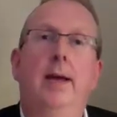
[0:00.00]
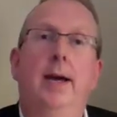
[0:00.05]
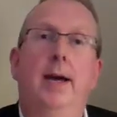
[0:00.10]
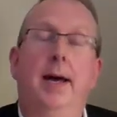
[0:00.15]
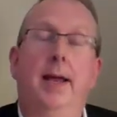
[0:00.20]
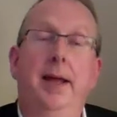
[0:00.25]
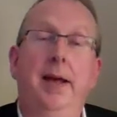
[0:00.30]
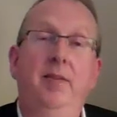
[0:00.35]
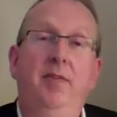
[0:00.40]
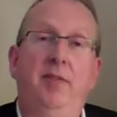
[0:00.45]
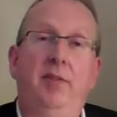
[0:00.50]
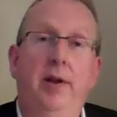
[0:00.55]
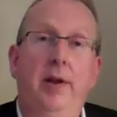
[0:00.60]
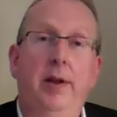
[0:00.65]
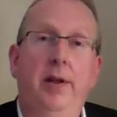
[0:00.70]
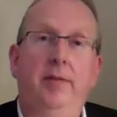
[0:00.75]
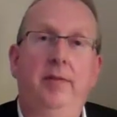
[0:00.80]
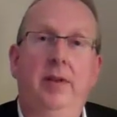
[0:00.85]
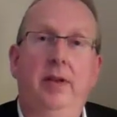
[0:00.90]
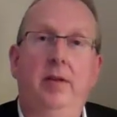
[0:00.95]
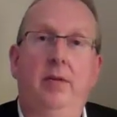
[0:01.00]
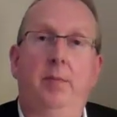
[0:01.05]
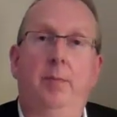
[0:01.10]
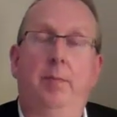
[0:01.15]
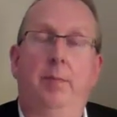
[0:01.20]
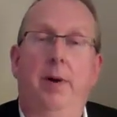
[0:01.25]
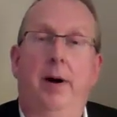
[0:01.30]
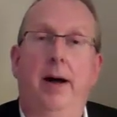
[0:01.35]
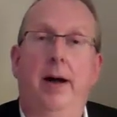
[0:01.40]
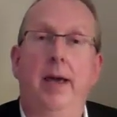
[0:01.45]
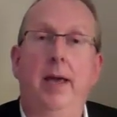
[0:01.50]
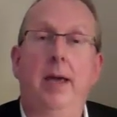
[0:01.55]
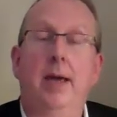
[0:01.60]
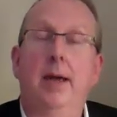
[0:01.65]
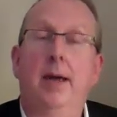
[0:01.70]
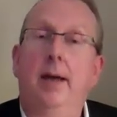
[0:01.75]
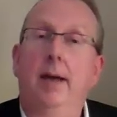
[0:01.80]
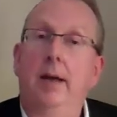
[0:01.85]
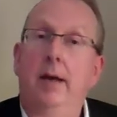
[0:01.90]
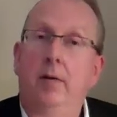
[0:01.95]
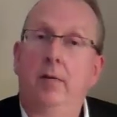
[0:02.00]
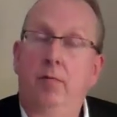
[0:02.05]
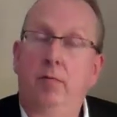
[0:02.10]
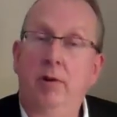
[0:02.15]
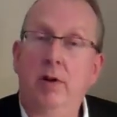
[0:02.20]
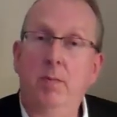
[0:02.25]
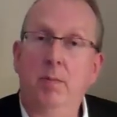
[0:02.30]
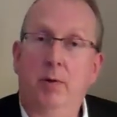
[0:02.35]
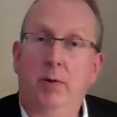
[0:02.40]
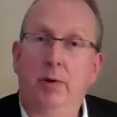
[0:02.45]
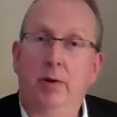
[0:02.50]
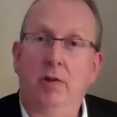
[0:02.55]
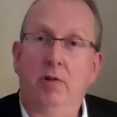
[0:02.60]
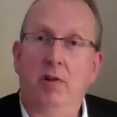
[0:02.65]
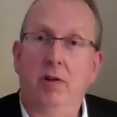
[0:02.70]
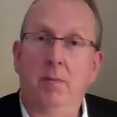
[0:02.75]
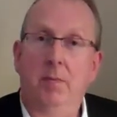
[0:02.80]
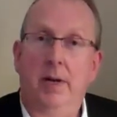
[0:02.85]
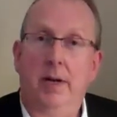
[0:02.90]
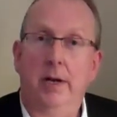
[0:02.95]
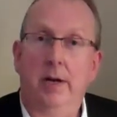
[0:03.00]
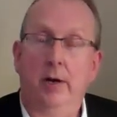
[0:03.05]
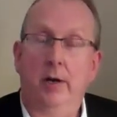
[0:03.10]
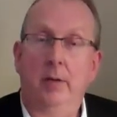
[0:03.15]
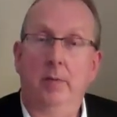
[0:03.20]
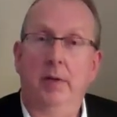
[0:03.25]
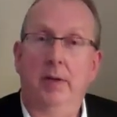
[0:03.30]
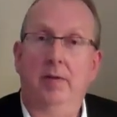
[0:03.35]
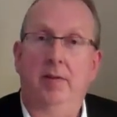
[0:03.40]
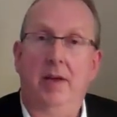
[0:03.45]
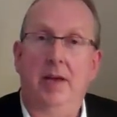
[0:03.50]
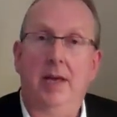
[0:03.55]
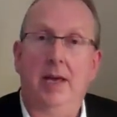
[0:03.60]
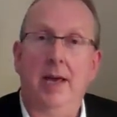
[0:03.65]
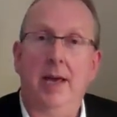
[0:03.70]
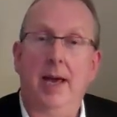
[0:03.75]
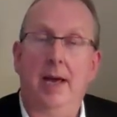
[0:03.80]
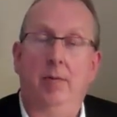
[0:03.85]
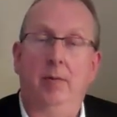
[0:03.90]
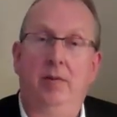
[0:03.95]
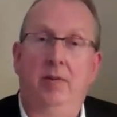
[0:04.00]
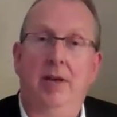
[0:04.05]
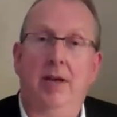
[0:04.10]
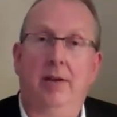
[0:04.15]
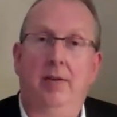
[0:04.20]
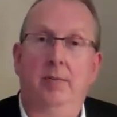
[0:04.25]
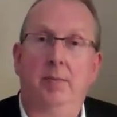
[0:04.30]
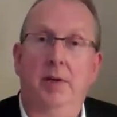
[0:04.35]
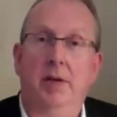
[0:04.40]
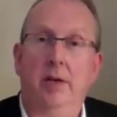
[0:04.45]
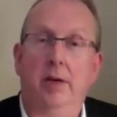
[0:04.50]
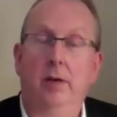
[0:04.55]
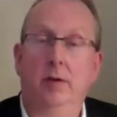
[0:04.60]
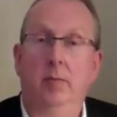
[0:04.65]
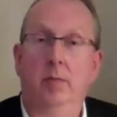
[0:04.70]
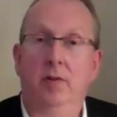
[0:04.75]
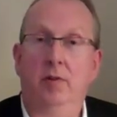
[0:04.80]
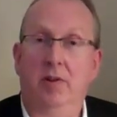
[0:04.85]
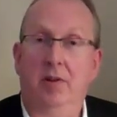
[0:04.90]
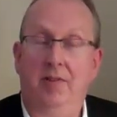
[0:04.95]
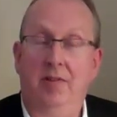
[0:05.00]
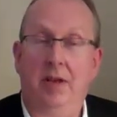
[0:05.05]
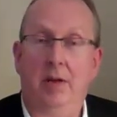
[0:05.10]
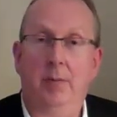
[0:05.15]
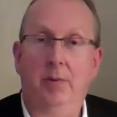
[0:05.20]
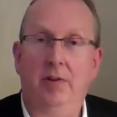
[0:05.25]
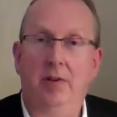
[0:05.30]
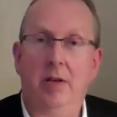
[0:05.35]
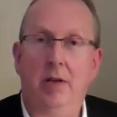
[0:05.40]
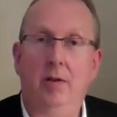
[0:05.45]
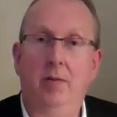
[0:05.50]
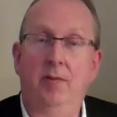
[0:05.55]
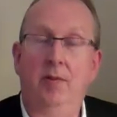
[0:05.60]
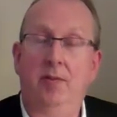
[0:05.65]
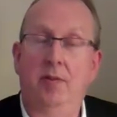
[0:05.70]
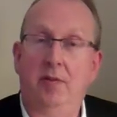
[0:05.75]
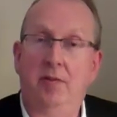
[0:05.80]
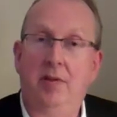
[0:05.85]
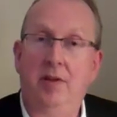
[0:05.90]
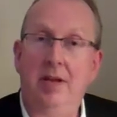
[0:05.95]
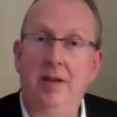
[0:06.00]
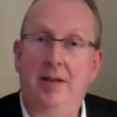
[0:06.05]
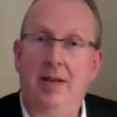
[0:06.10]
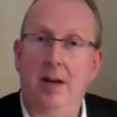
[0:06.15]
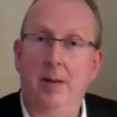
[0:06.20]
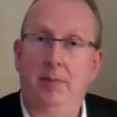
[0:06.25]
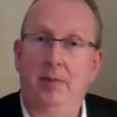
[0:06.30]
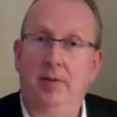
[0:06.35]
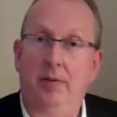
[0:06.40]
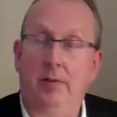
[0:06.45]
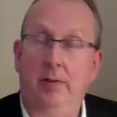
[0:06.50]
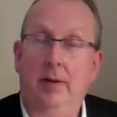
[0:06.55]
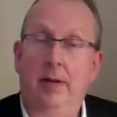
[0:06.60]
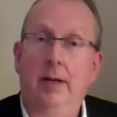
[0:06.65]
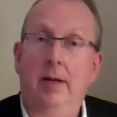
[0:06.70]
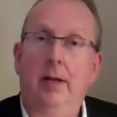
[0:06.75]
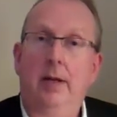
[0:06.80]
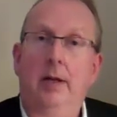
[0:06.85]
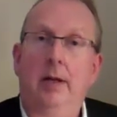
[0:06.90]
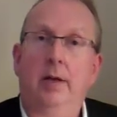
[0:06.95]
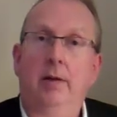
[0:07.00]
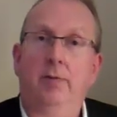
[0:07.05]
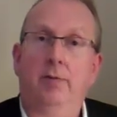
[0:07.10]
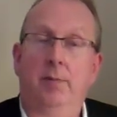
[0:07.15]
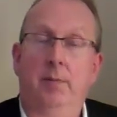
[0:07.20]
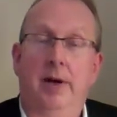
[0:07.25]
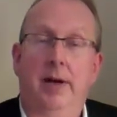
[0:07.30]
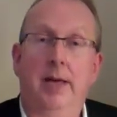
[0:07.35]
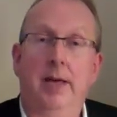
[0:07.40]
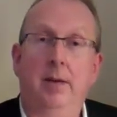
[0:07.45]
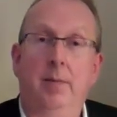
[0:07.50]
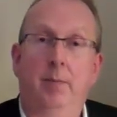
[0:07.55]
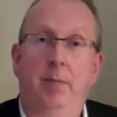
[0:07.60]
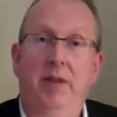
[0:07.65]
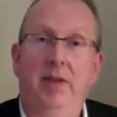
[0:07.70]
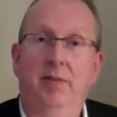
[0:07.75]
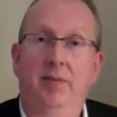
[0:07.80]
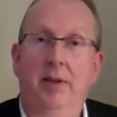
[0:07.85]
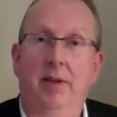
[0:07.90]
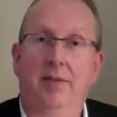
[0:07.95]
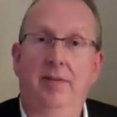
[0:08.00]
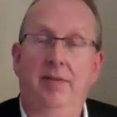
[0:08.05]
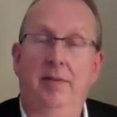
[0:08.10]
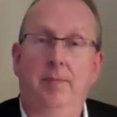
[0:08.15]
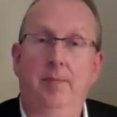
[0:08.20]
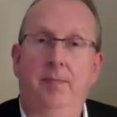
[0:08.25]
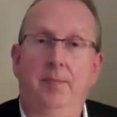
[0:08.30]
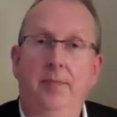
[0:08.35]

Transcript: and I started by remortgaging my home and taking equity out of my home, which I was able to use as the seed capital for my business.